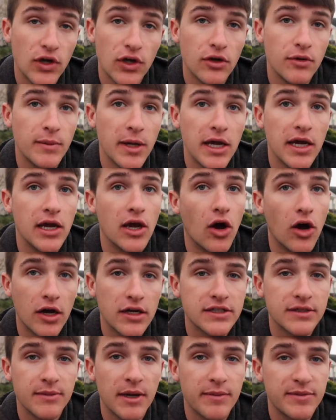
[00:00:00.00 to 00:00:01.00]
film a
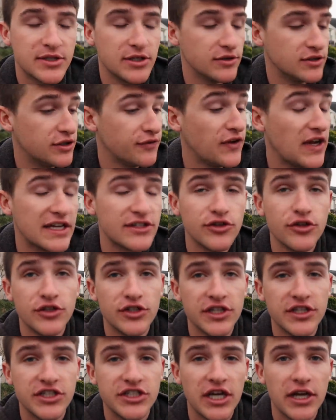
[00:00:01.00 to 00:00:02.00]
awesome episode. So if you guys are new
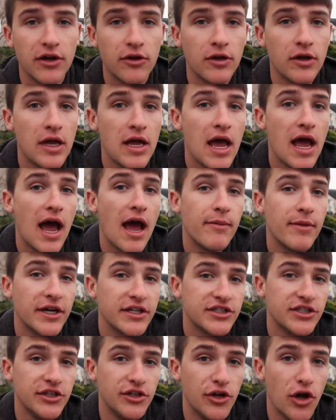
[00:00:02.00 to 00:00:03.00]
to the channel, I'm
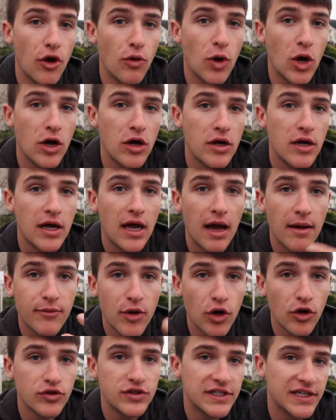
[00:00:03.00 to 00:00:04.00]
actually Noah. I'm
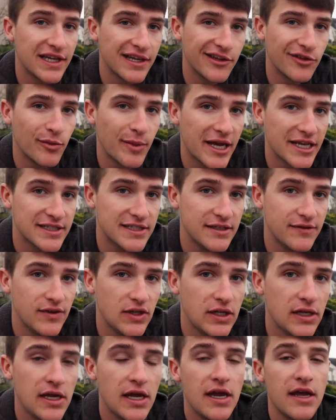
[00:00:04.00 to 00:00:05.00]
the host of Kicking Their Bass
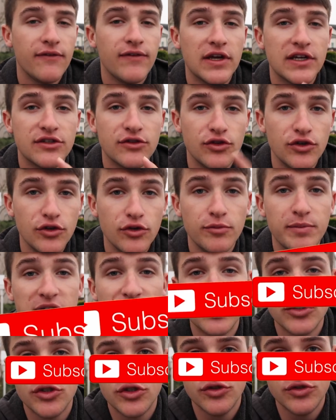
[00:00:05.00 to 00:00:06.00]
TV. If you guys are new, be
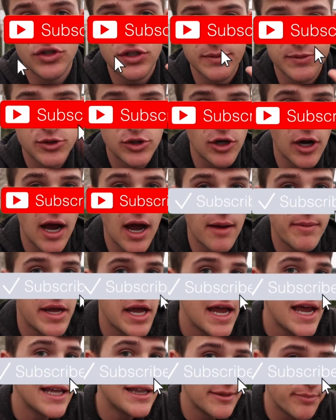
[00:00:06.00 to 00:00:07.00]
sure to subscribe,
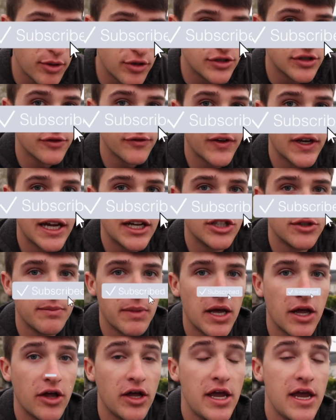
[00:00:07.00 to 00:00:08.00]
hit the post notification
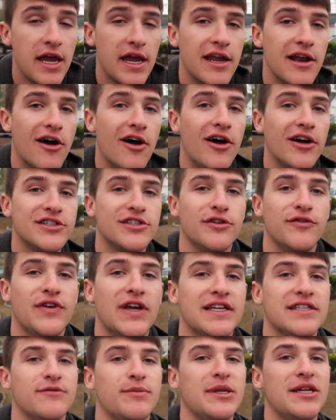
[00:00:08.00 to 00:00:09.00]
bell, and also if you
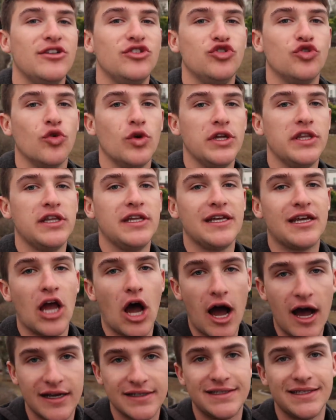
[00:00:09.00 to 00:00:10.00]
guys have been enjoying the
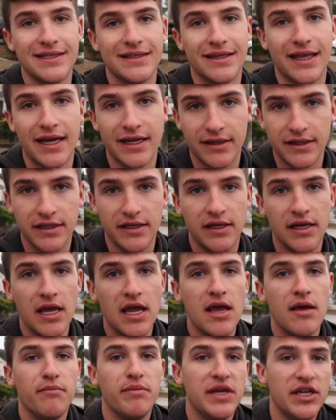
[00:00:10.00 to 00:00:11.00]
content lately,
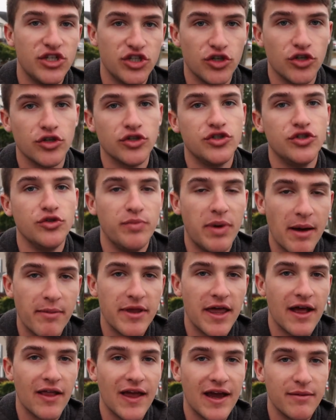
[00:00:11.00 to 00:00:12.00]
be sure to pepper
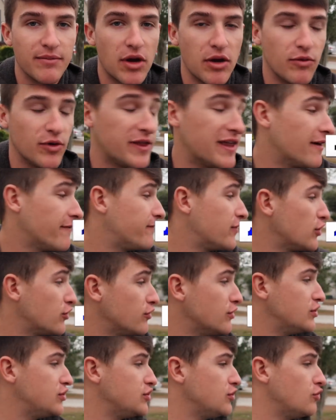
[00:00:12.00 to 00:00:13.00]
that like button. Without
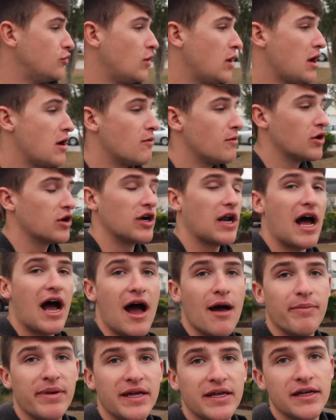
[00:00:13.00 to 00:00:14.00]
further ado, we're gonna
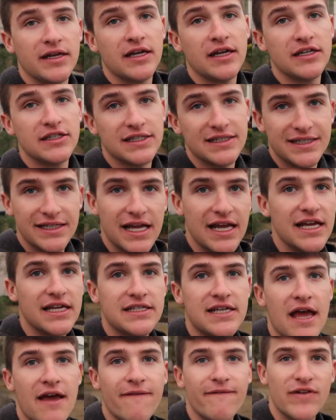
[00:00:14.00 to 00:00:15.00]
hop in to
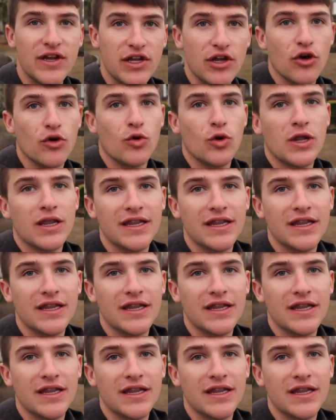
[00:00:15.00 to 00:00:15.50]
today's video.